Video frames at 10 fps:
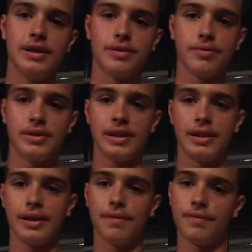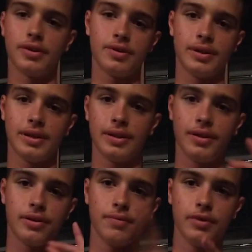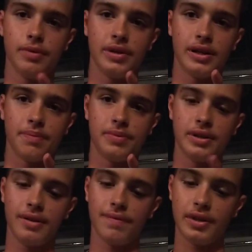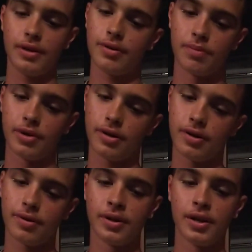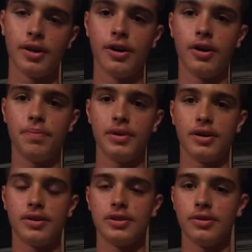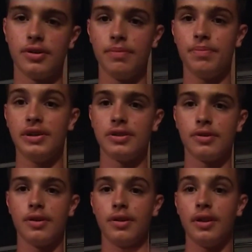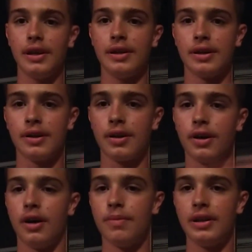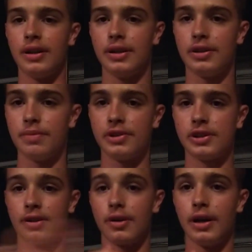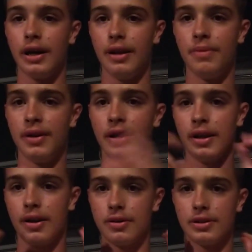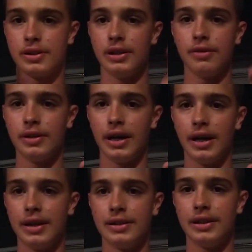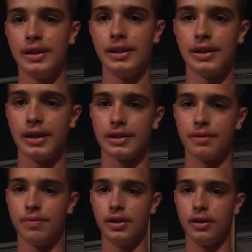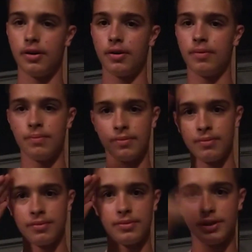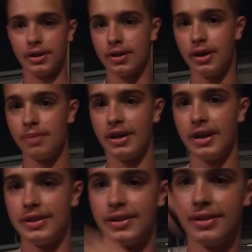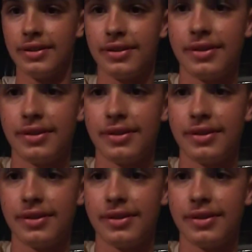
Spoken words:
I just wanted to get that vlog in. There will be an update video tomorrow. Hope y'all enjoyed. Be sure to like, comment, and subscribe. And I'll see you guys in the next video. See ya, comrades.